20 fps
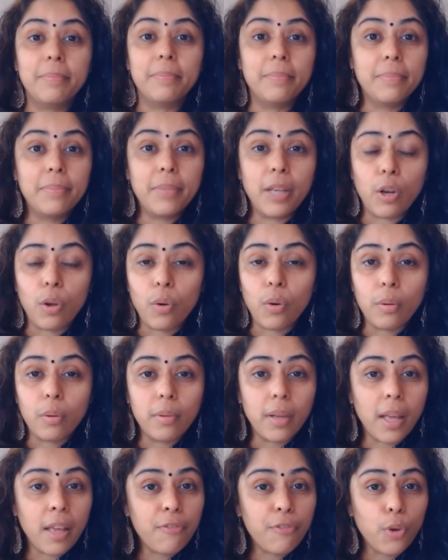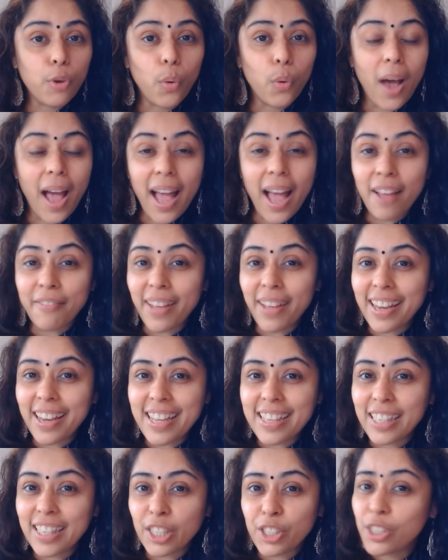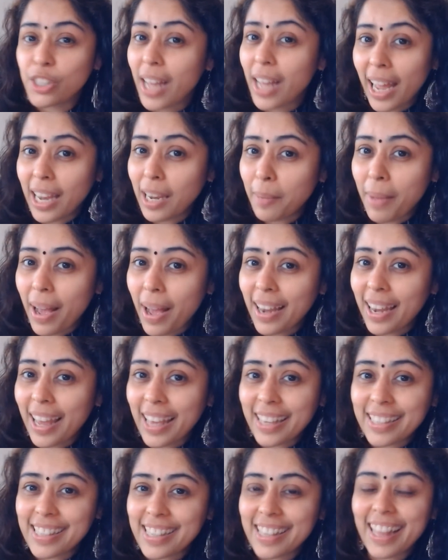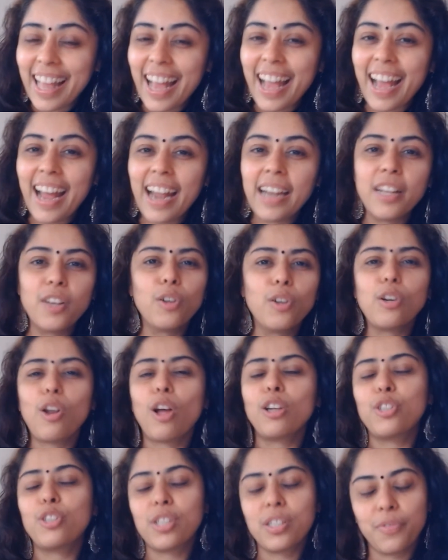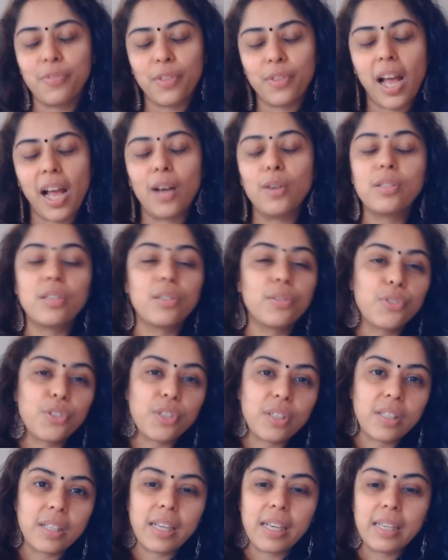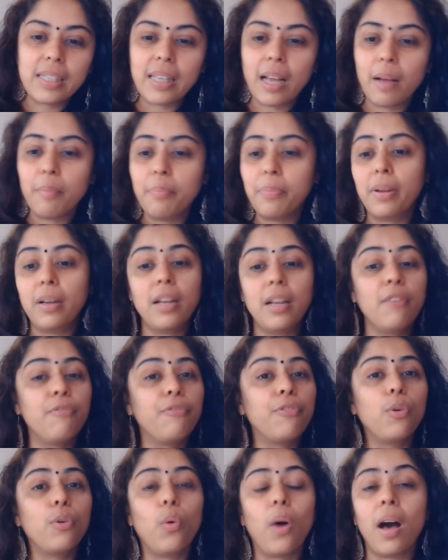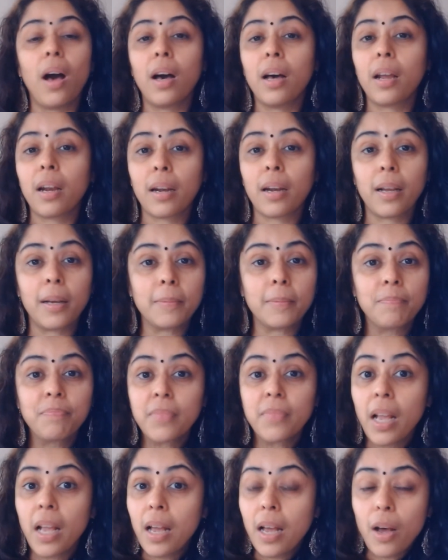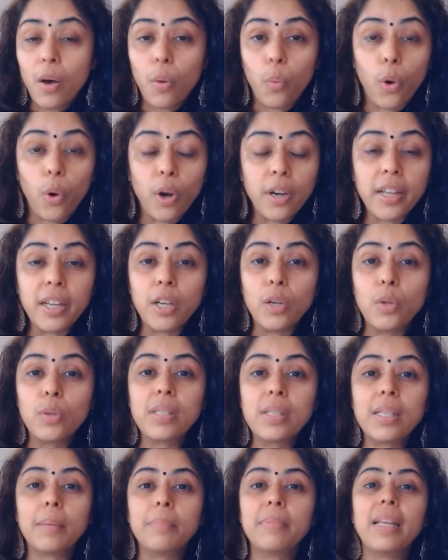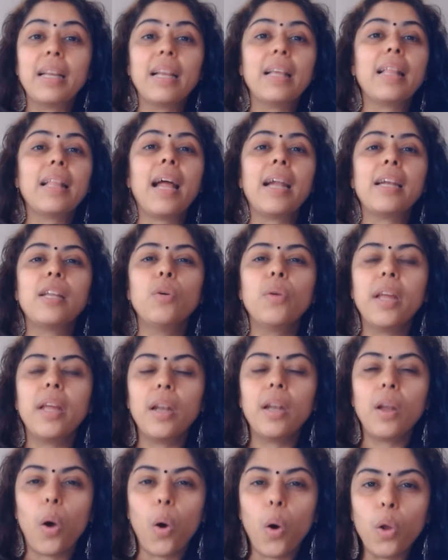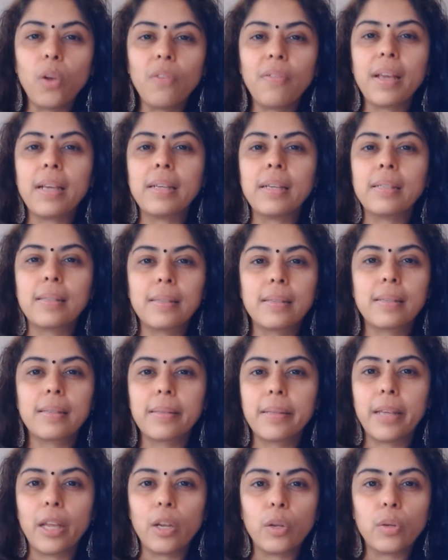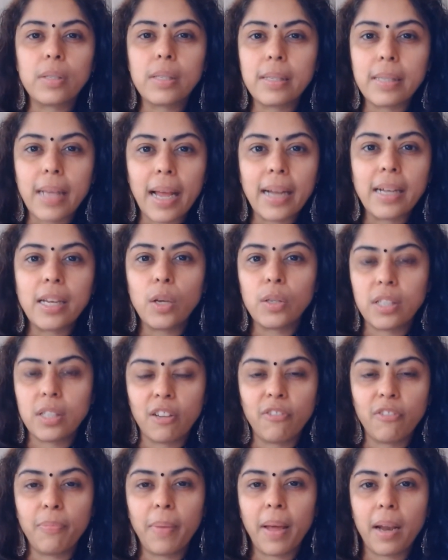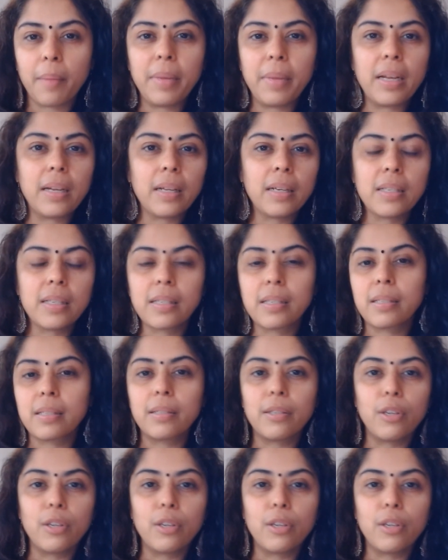If you have any such dilemma like Sid had, not just for the house, it's an example. If you are wanting to do something like that, you can always set yourself parameters,